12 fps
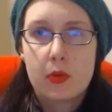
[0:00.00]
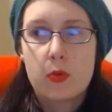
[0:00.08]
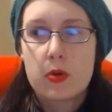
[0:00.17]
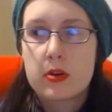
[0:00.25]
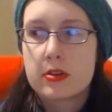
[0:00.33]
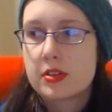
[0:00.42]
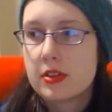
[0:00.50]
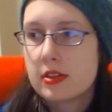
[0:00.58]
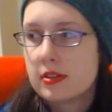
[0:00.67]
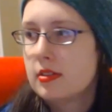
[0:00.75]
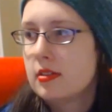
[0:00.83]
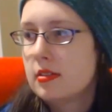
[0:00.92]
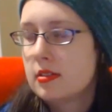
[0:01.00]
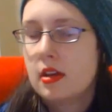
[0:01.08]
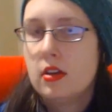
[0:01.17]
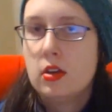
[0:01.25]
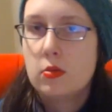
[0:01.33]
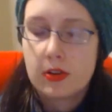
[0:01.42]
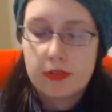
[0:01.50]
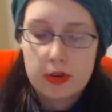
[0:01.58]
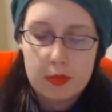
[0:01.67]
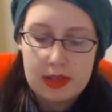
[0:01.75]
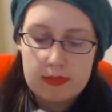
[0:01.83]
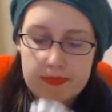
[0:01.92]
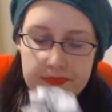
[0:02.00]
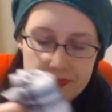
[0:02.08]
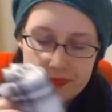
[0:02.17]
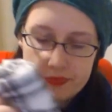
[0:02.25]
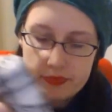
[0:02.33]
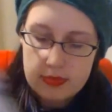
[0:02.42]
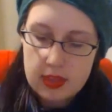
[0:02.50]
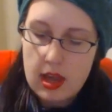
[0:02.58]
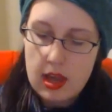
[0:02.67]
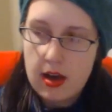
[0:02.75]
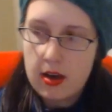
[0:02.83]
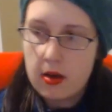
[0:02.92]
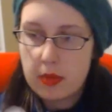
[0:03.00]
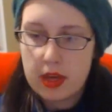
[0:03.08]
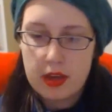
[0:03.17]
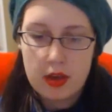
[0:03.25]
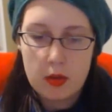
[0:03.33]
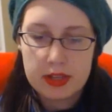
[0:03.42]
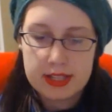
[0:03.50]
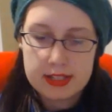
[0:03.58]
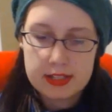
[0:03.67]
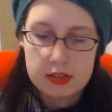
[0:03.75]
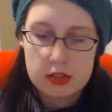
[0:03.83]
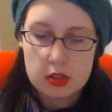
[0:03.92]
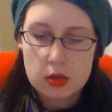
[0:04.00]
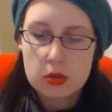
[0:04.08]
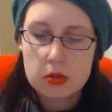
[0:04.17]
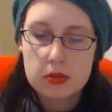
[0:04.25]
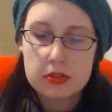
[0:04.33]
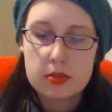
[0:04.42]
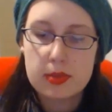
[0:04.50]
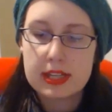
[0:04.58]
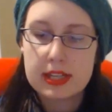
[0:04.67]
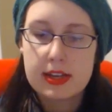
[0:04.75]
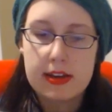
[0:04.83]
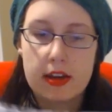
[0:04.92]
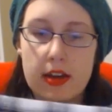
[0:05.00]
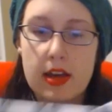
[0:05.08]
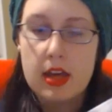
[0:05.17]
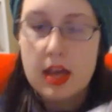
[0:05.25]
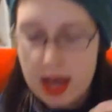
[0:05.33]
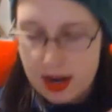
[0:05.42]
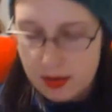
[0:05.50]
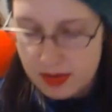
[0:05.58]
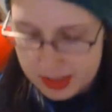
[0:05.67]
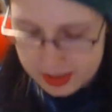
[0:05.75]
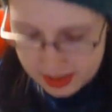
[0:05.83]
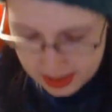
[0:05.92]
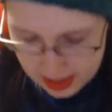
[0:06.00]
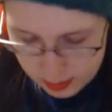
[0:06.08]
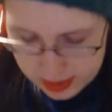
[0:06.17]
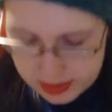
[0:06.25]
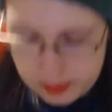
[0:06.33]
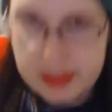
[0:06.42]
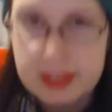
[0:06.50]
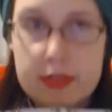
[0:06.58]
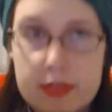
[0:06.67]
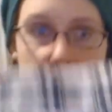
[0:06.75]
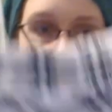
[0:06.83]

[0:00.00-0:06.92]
before, so this is a new one for me. But this is so close to being done. And I'm really pleased